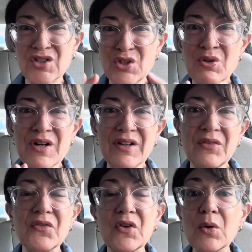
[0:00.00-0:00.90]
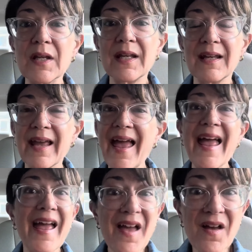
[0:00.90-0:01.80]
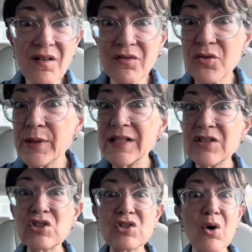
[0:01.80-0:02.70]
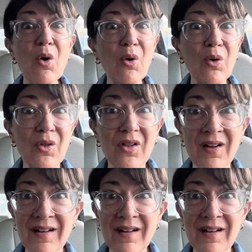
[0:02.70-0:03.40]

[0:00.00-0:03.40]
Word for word: you are invoking every soul